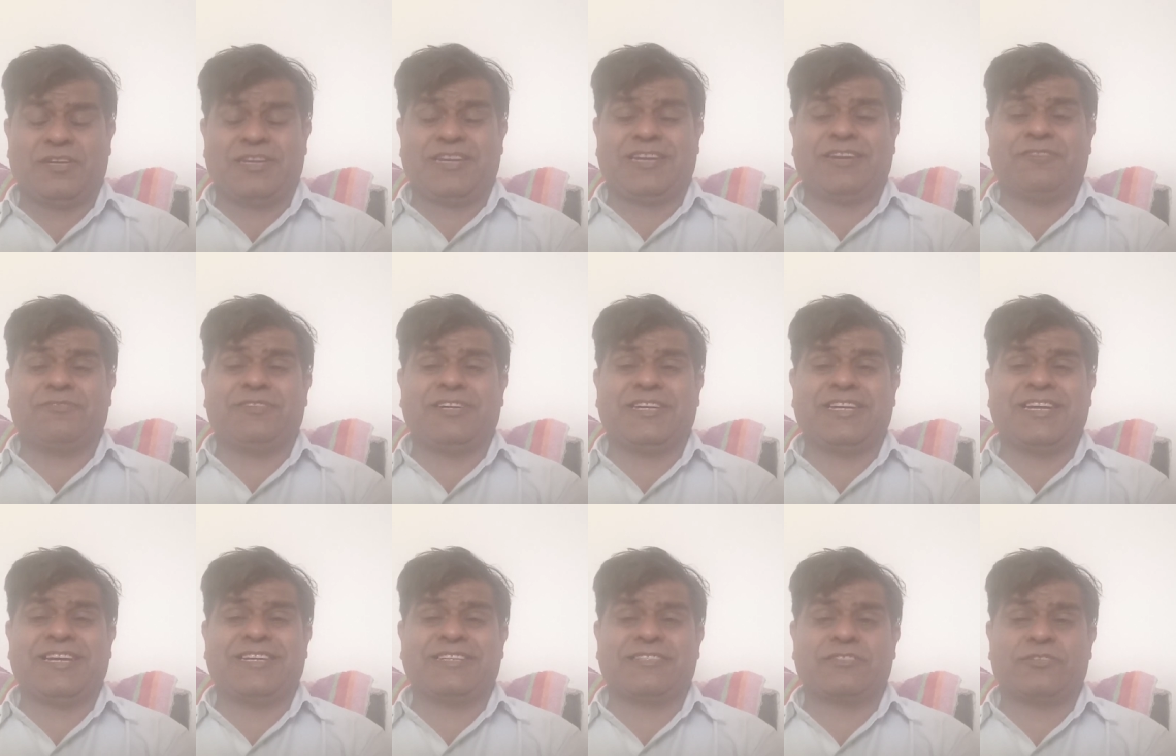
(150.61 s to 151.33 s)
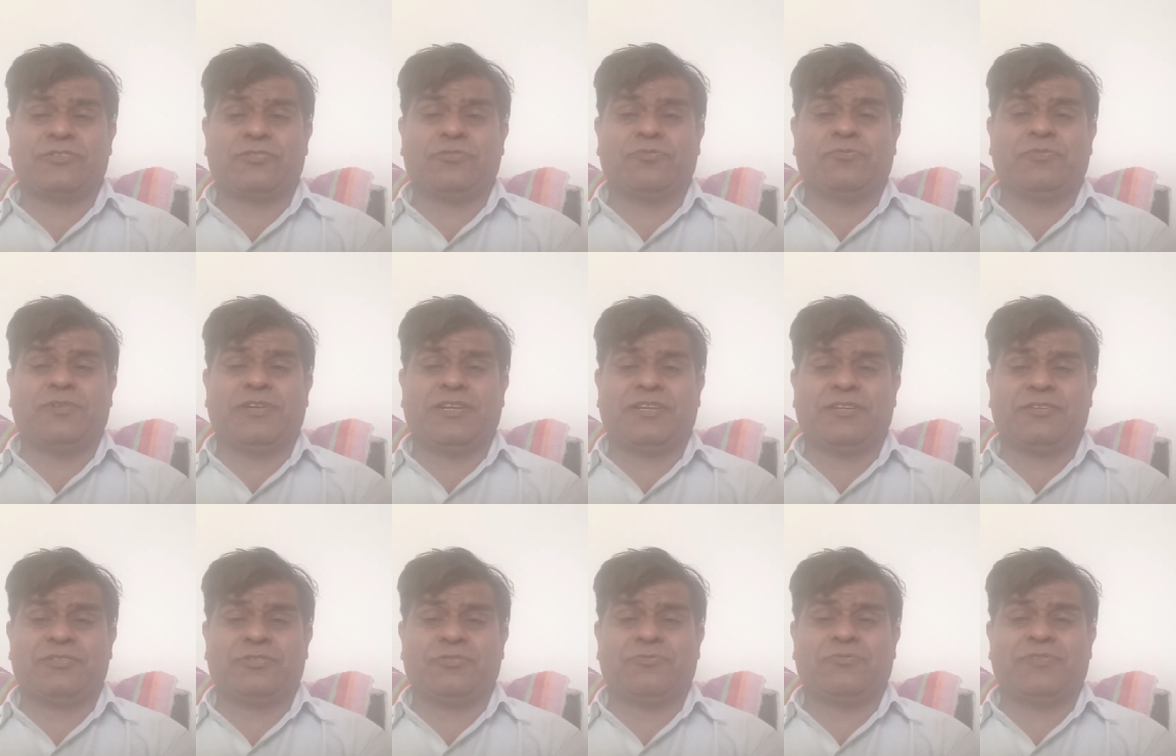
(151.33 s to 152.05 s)
Evidence, you will
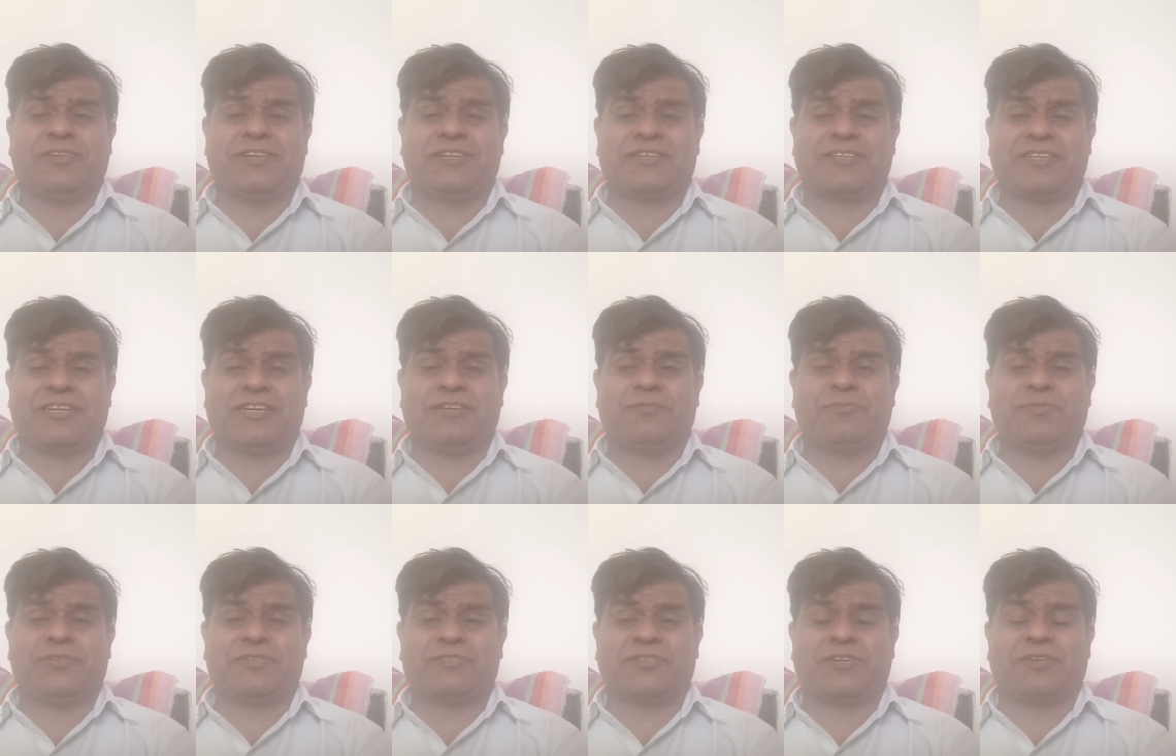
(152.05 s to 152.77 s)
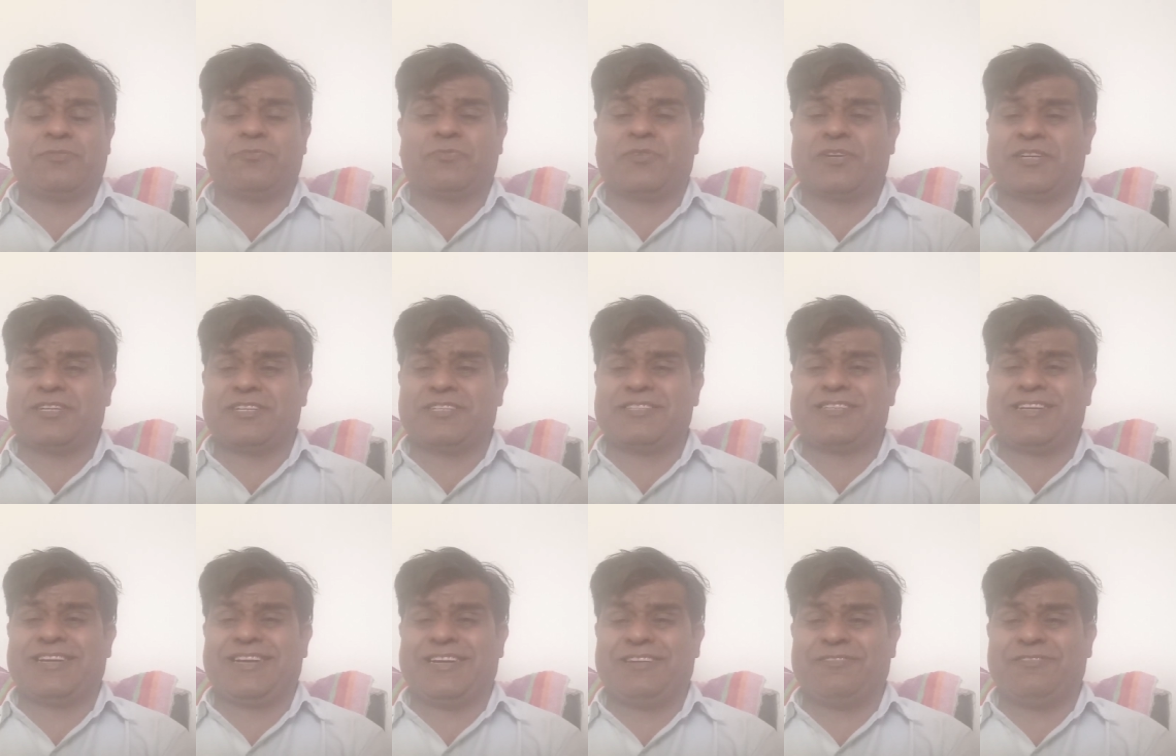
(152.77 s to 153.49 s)
you will tell me, sir, what is
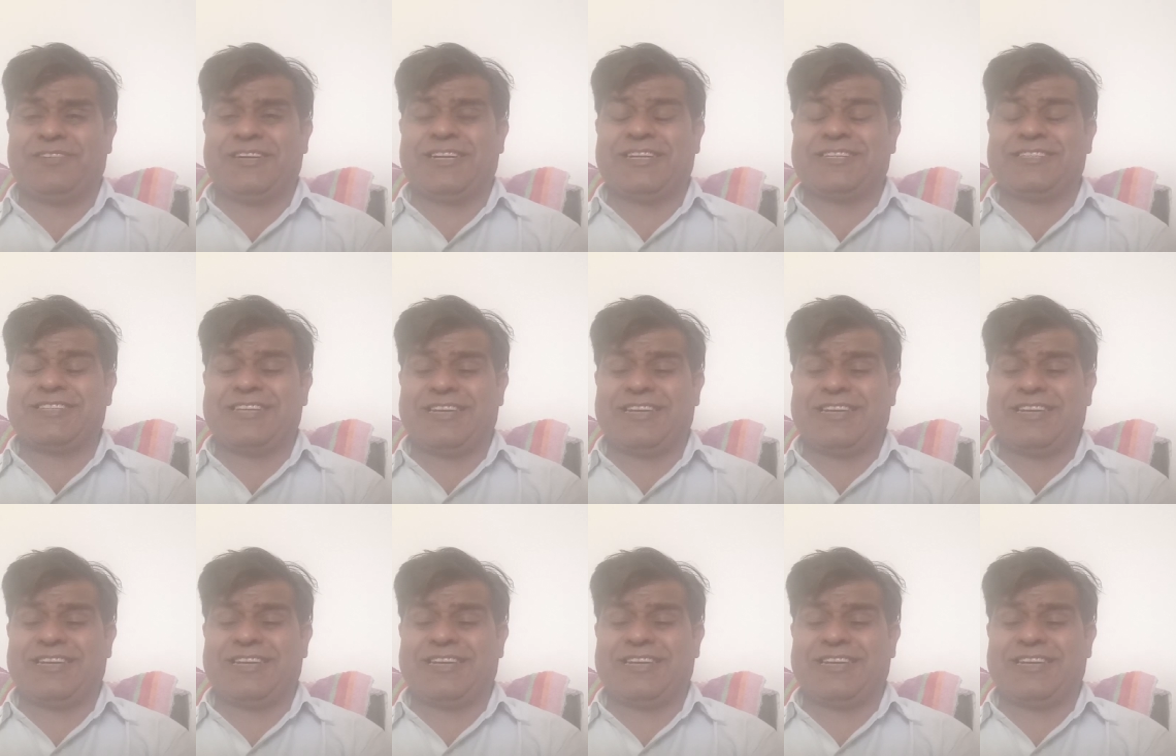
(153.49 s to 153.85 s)
the evidence?